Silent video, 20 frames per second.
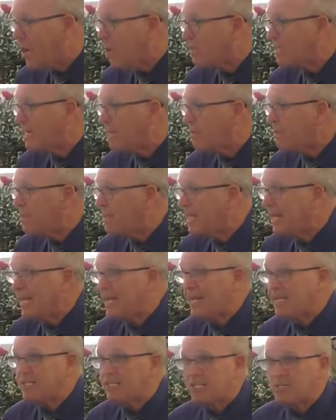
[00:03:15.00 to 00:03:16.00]
Timothy
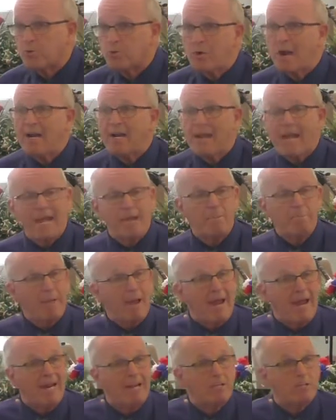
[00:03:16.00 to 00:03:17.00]
is his right-hand
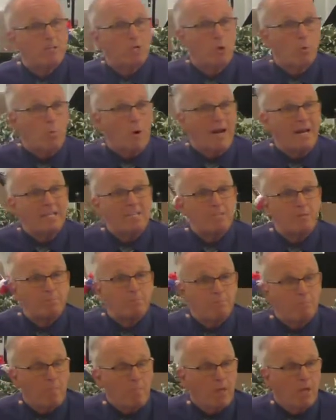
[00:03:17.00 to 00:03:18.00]
man, and so while he's in
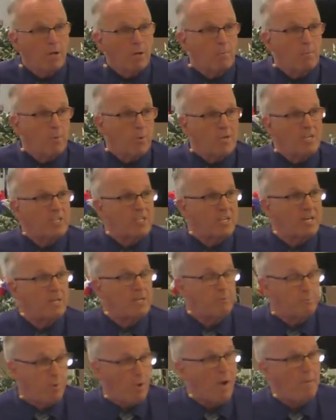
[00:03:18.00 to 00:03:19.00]
prison, he's
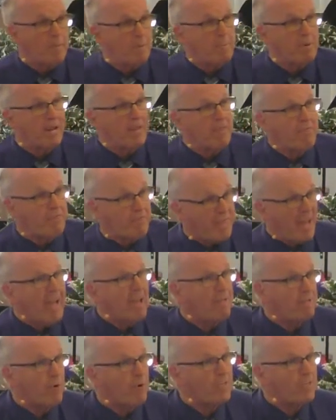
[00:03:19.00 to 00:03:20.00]
probably
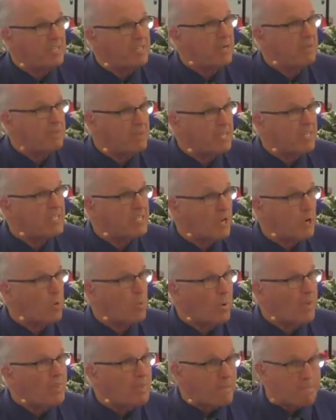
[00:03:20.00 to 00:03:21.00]
thankful that Timothy's there
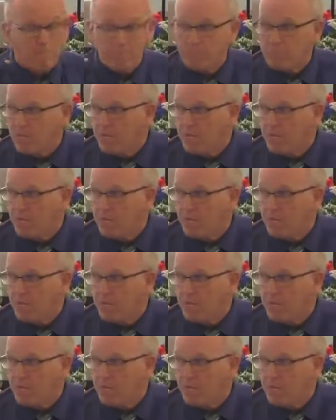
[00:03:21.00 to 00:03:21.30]
with him